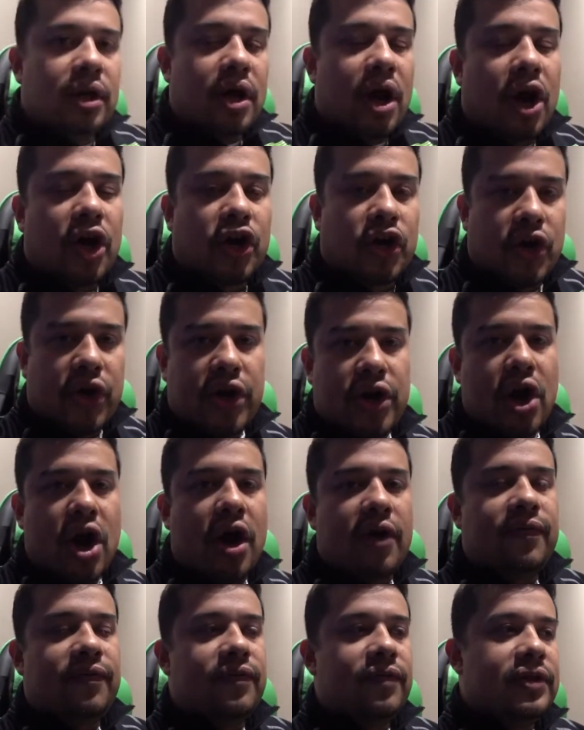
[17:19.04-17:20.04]
are good
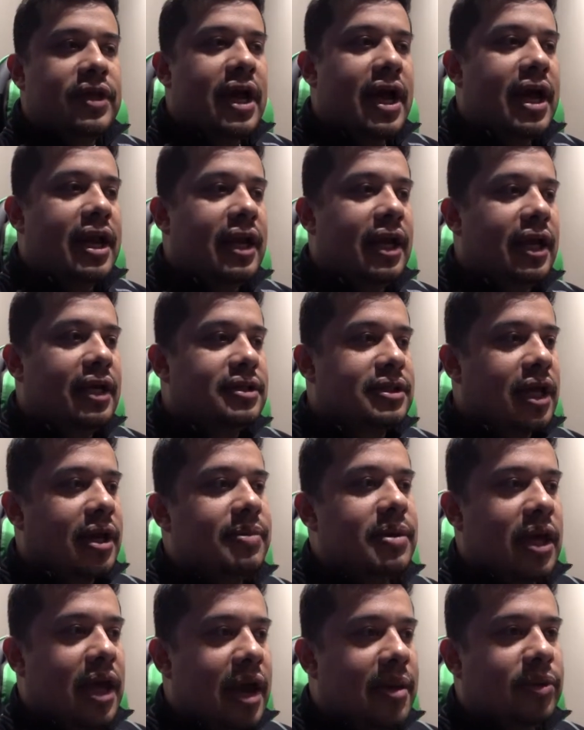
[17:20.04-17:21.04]
enough that it's going to
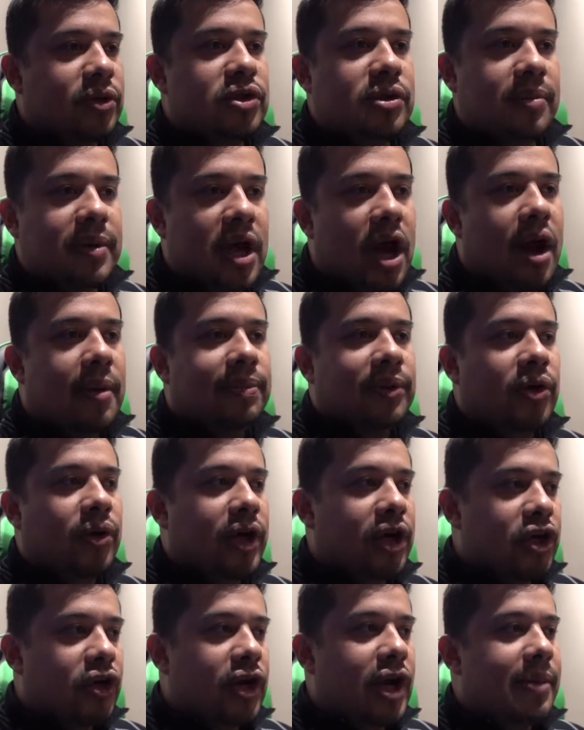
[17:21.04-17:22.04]
be able to be
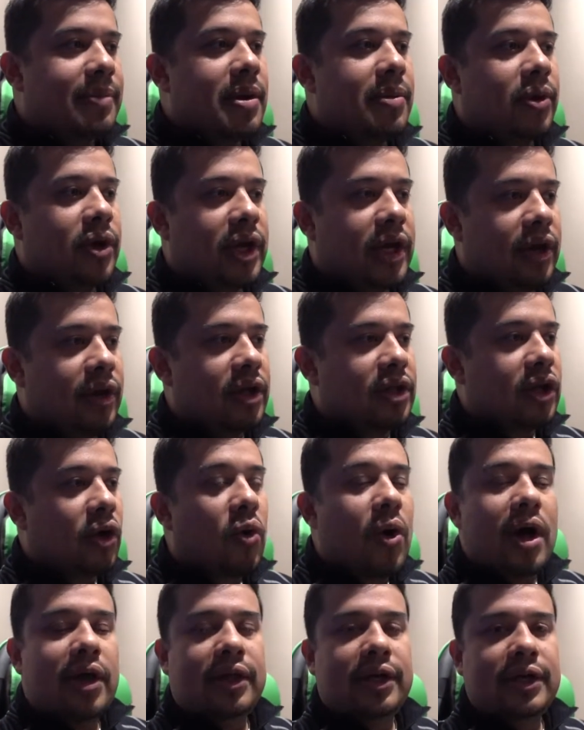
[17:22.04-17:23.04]
uploaded. You're going to be able to hear it. The
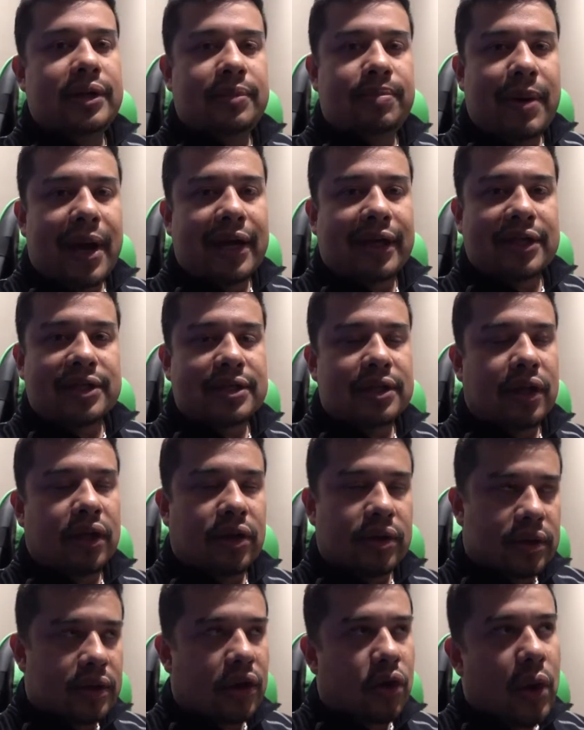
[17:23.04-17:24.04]
quality of mic is the
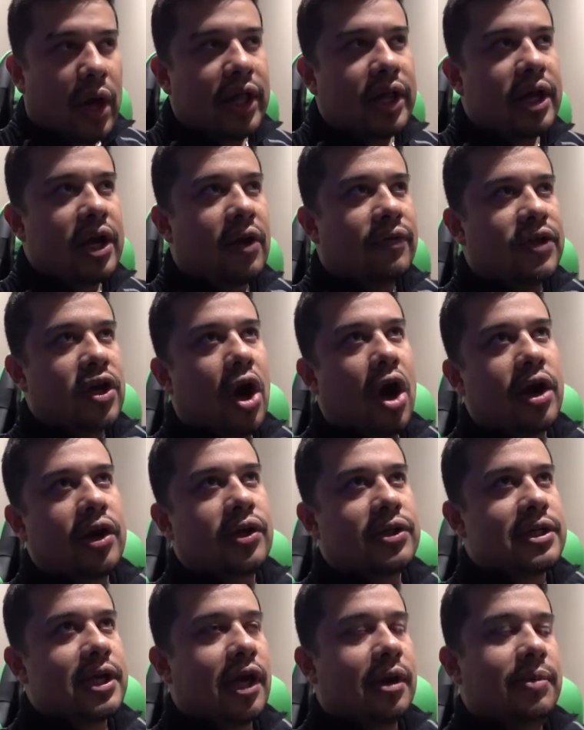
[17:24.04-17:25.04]
quality of the audio
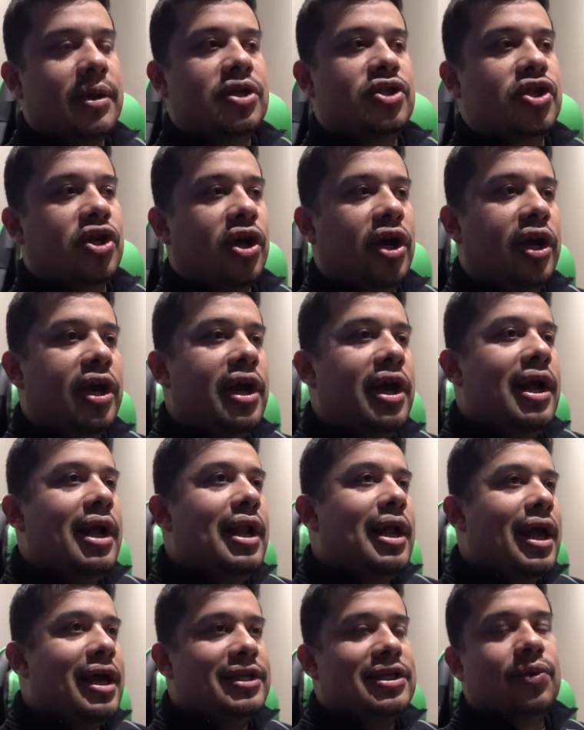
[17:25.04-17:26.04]
is not going to be as good
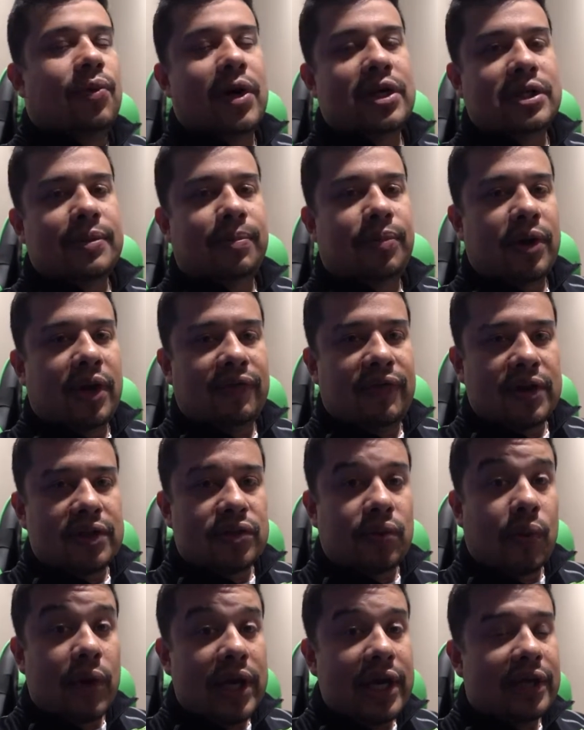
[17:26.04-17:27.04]
as it was in
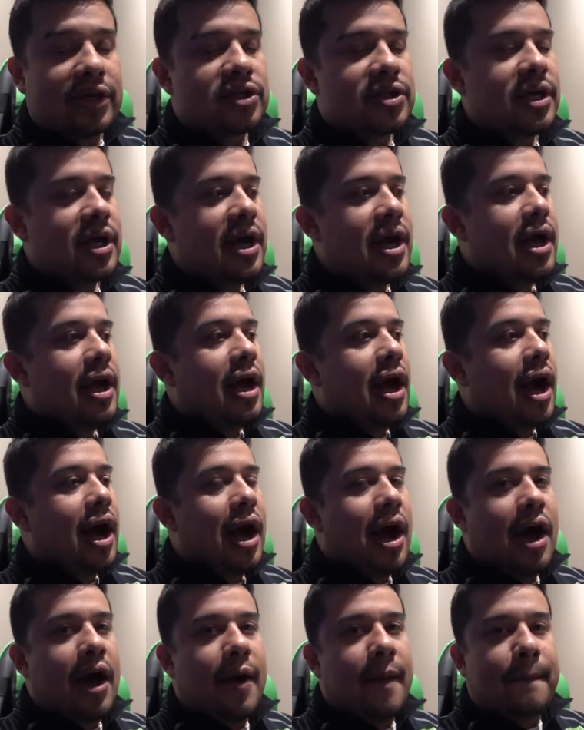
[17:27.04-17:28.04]
previous weeks.
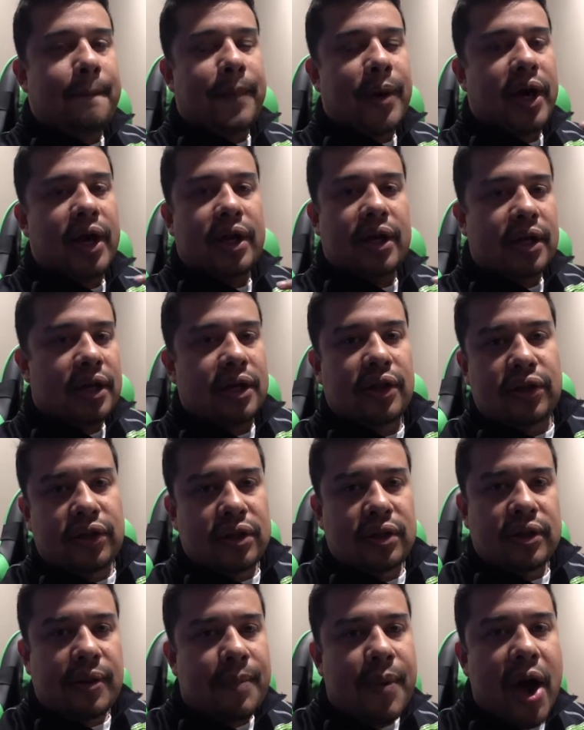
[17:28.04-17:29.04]
But
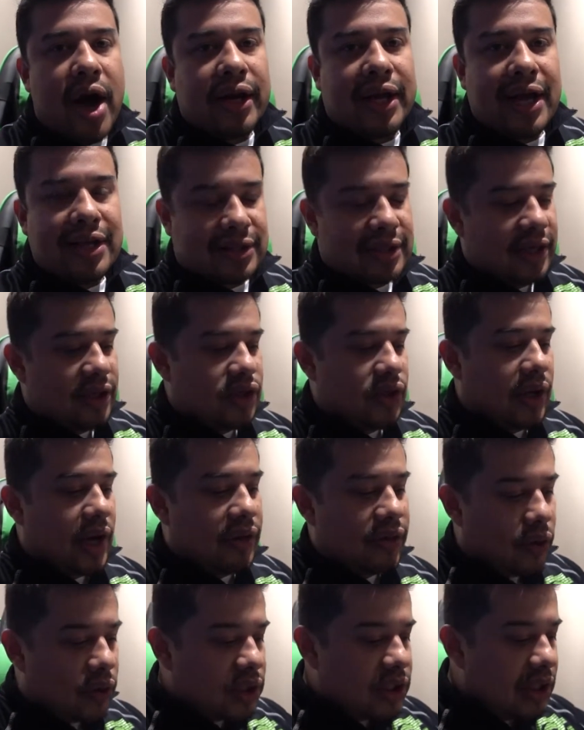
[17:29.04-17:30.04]
the podcast needed to get
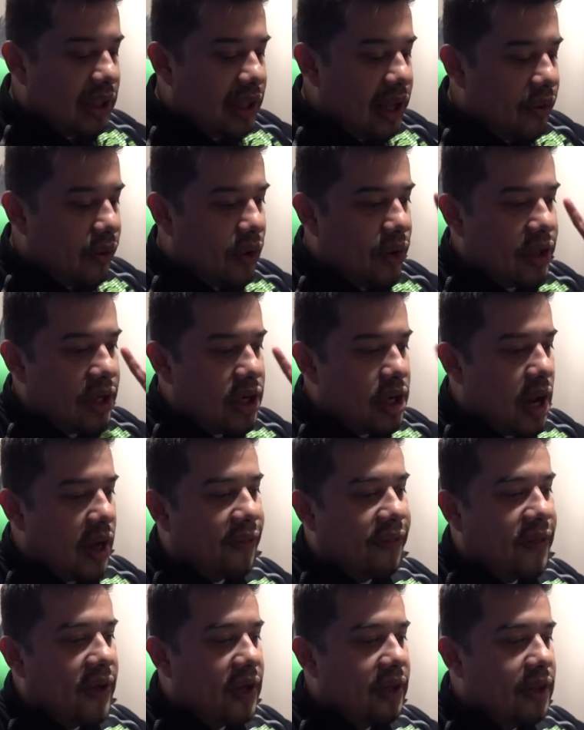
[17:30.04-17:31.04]
out. There was literally
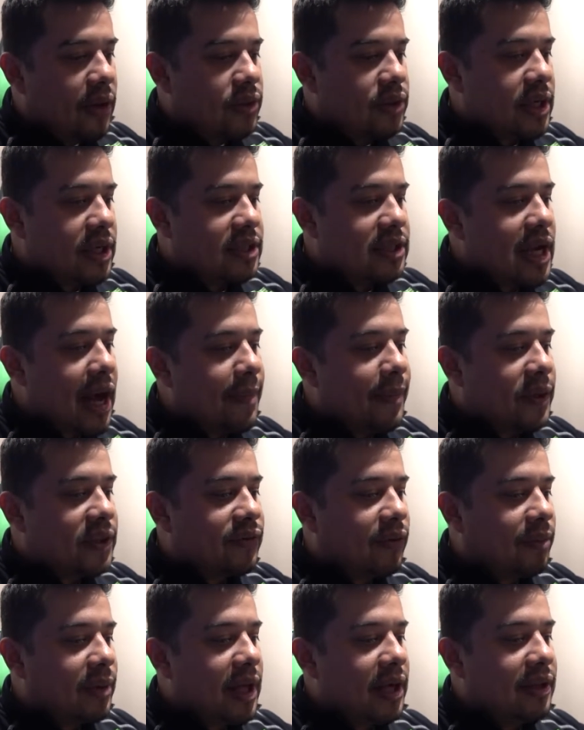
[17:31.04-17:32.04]
nothing that was going to stop us
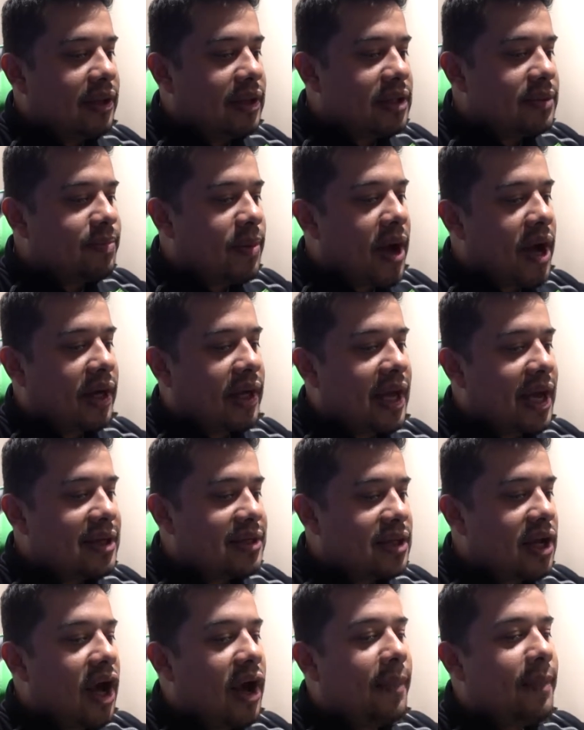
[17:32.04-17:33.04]
from getting this
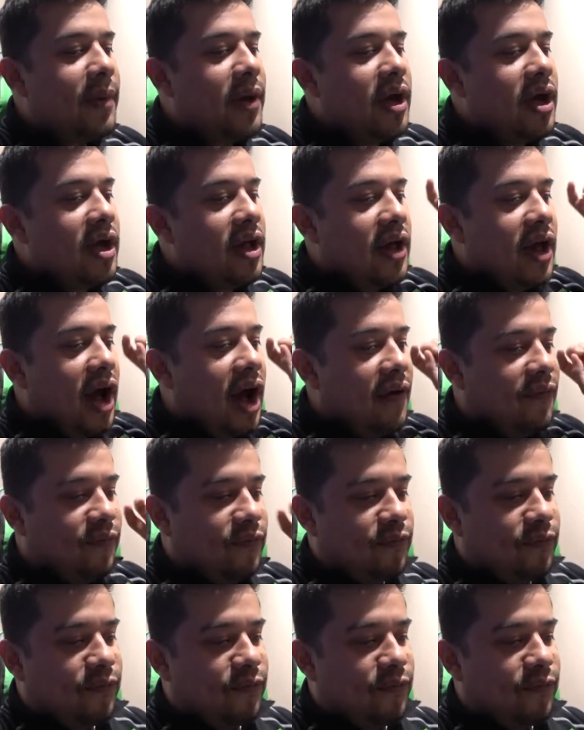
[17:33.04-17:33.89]
podcast up a